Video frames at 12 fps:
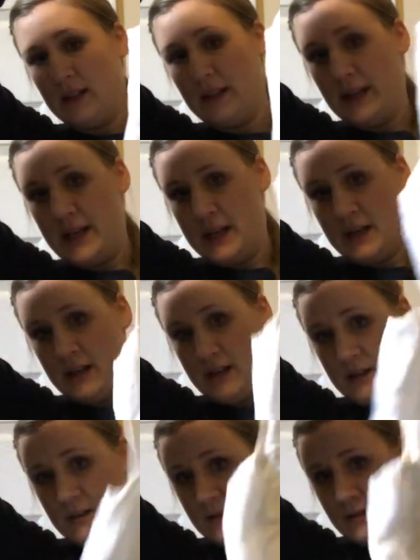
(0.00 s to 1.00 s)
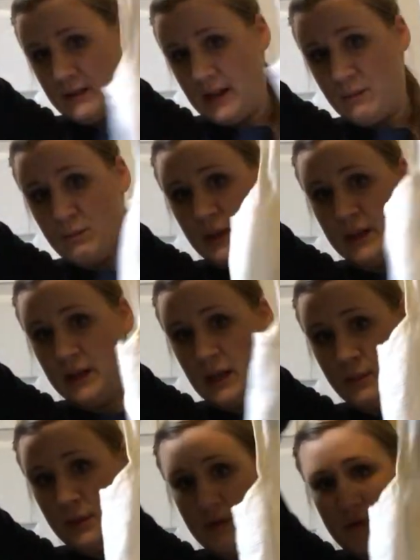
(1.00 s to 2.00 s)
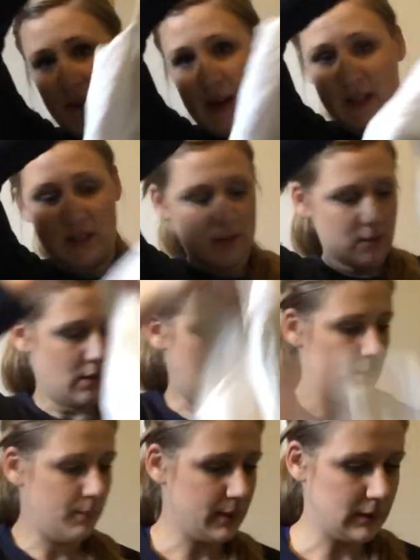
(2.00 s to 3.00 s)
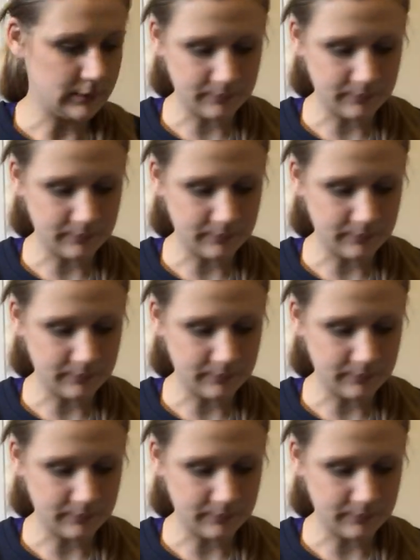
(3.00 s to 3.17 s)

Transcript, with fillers: linen like button-up vest top.